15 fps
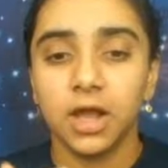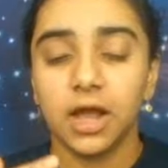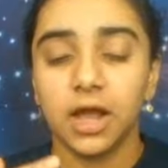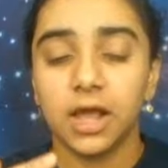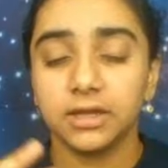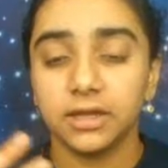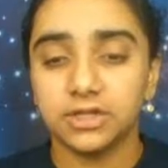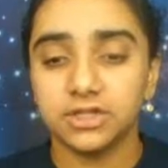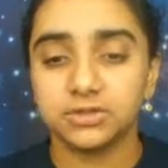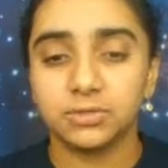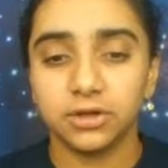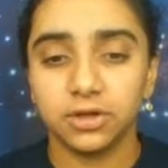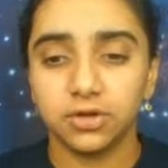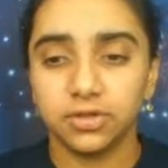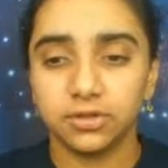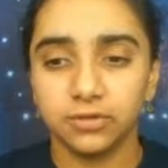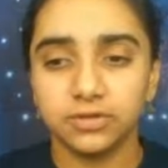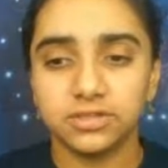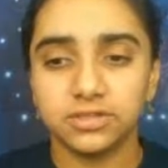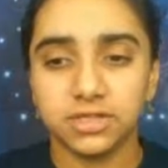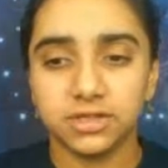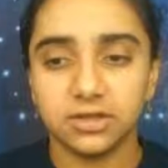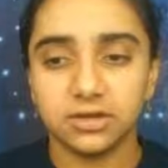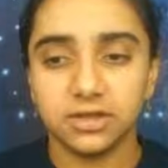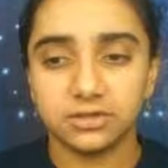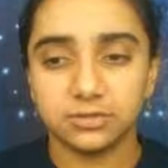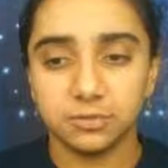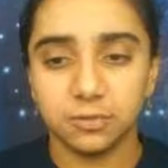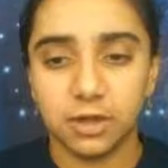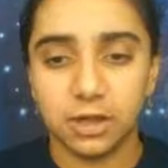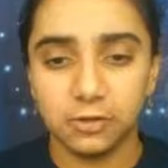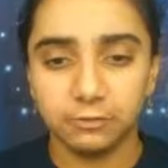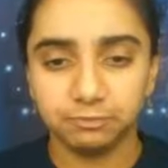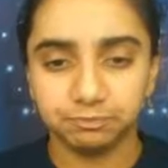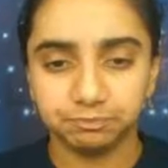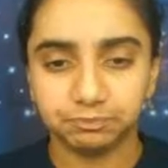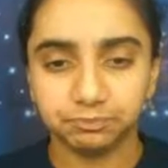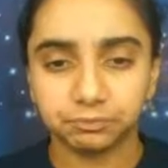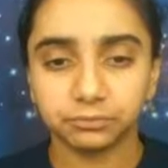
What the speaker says: And I just wanted to throw this in there as well.